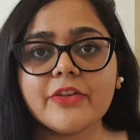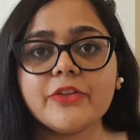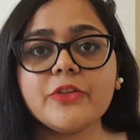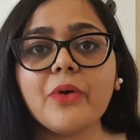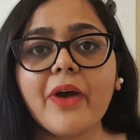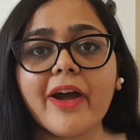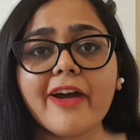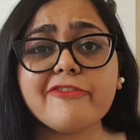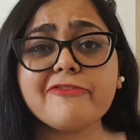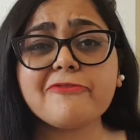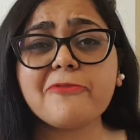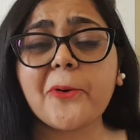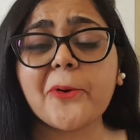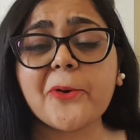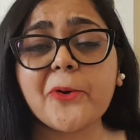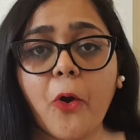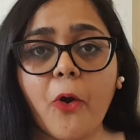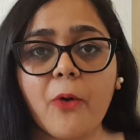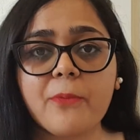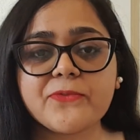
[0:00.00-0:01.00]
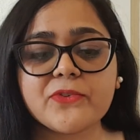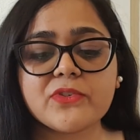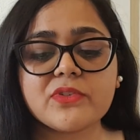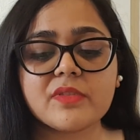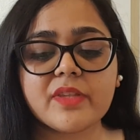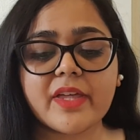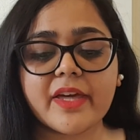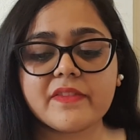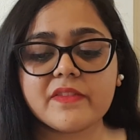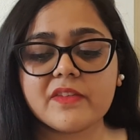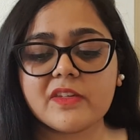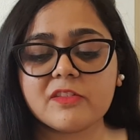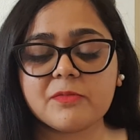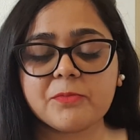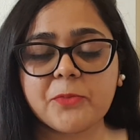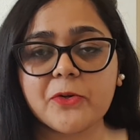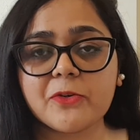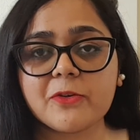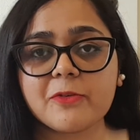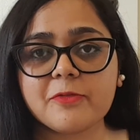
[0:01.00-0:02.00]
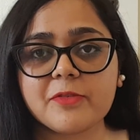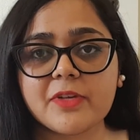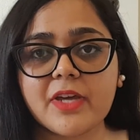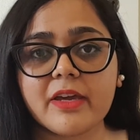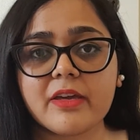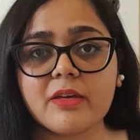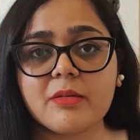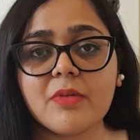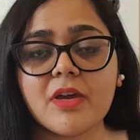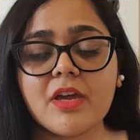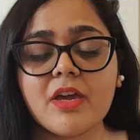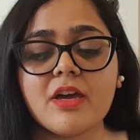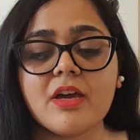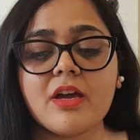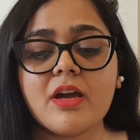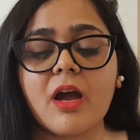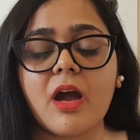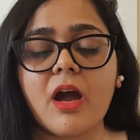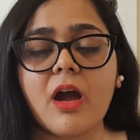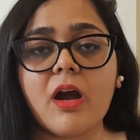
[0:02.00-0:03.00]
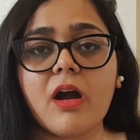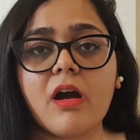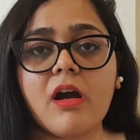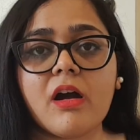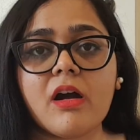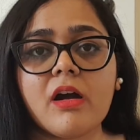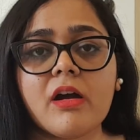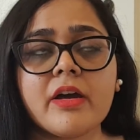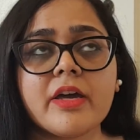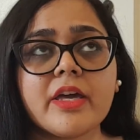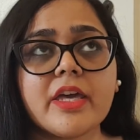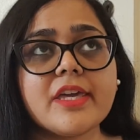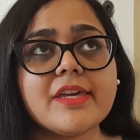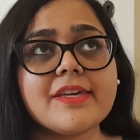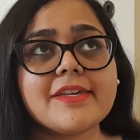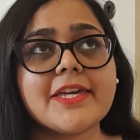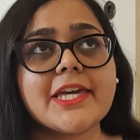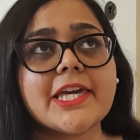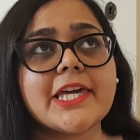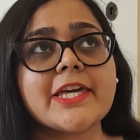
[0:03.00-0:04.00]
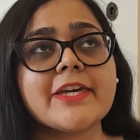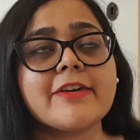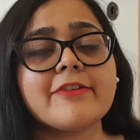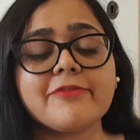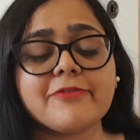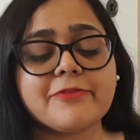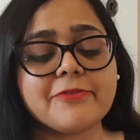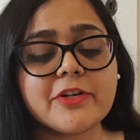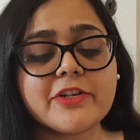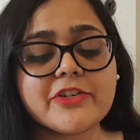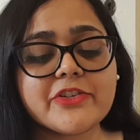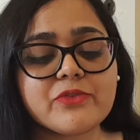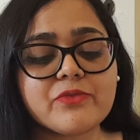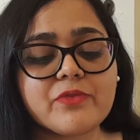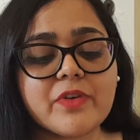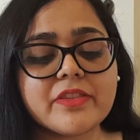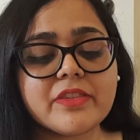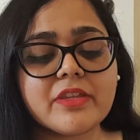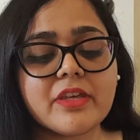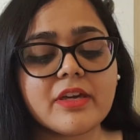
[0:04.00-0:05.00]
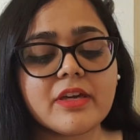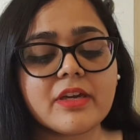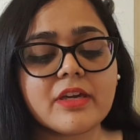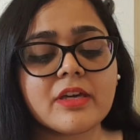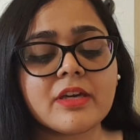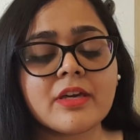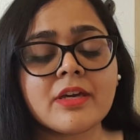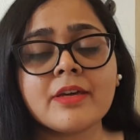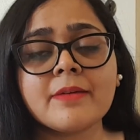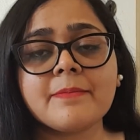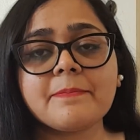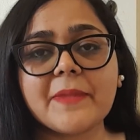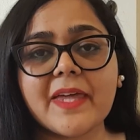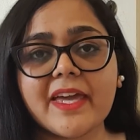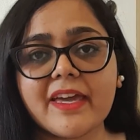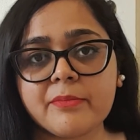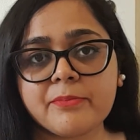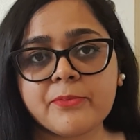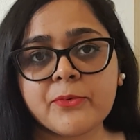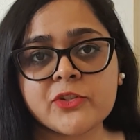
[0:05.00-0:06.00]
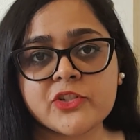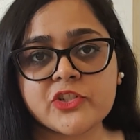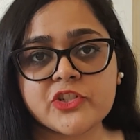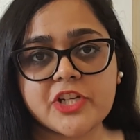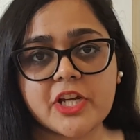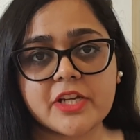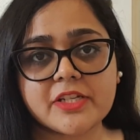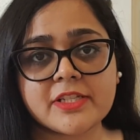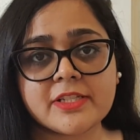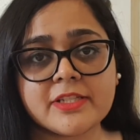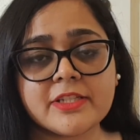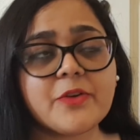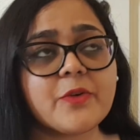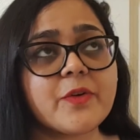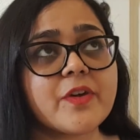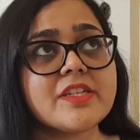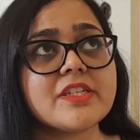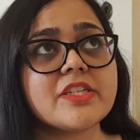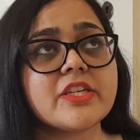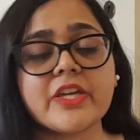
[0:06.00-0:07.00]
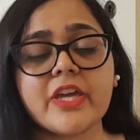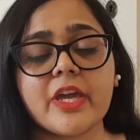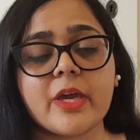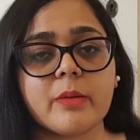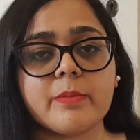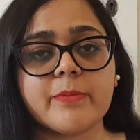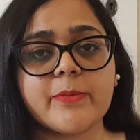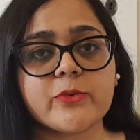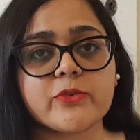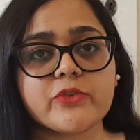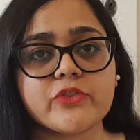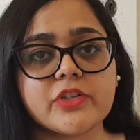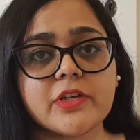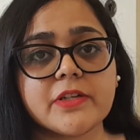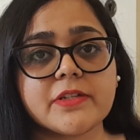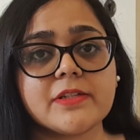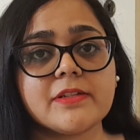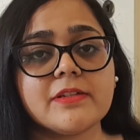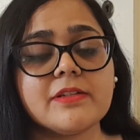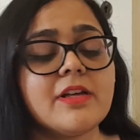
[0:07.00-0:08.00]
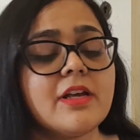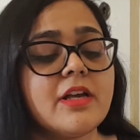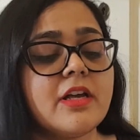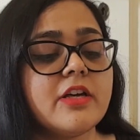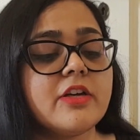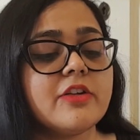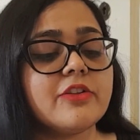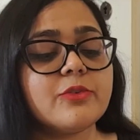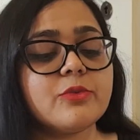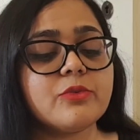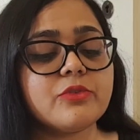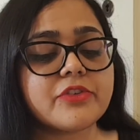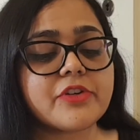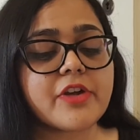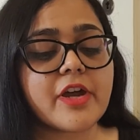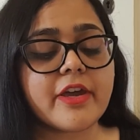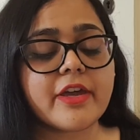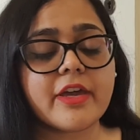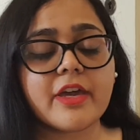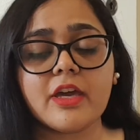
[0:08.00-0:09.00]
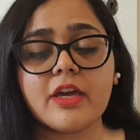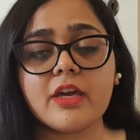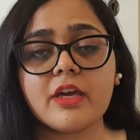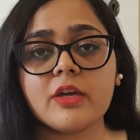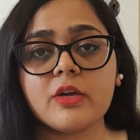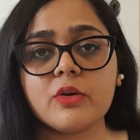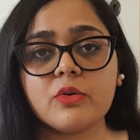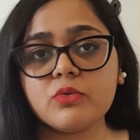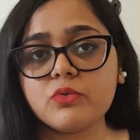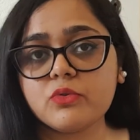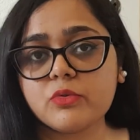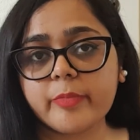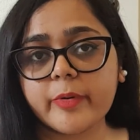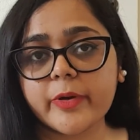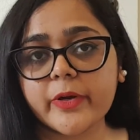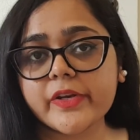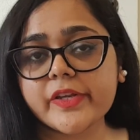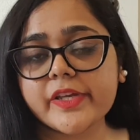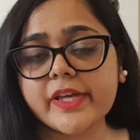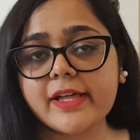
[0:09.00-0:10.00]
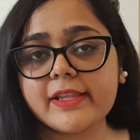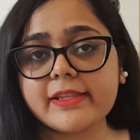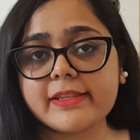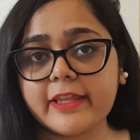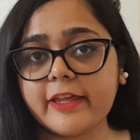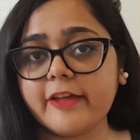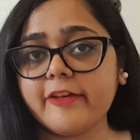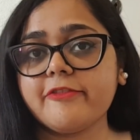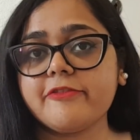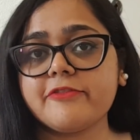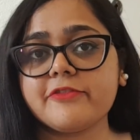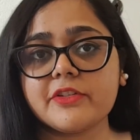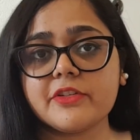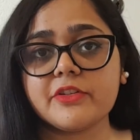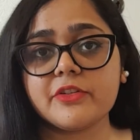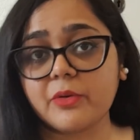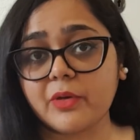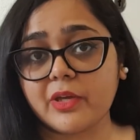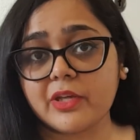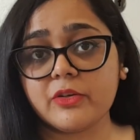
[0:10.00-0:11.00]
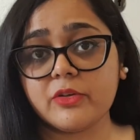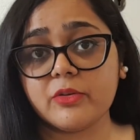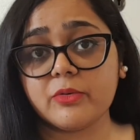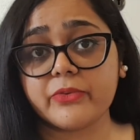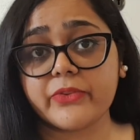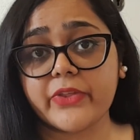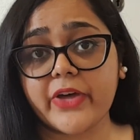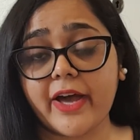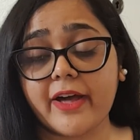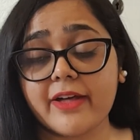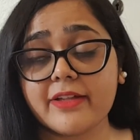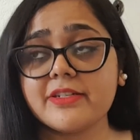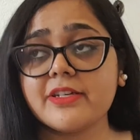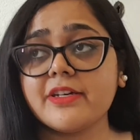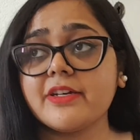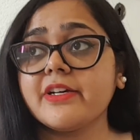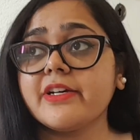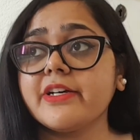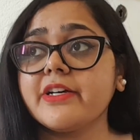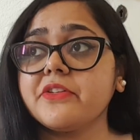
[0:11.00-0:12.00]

You have four options at this point of time. Ek hai, first one hai, airport shuttle. You can take airport shuttle. Dusra hai, Uber ya Lyft. You can do that.